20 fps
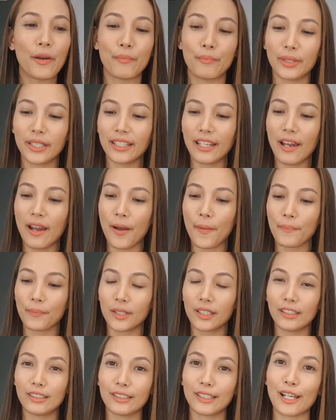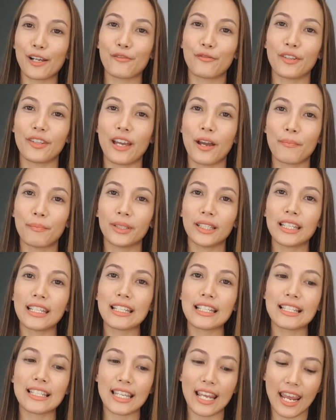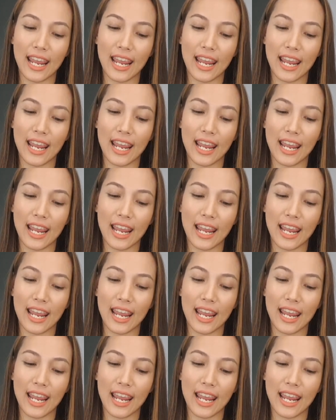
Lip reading: But yeah, look out for that please,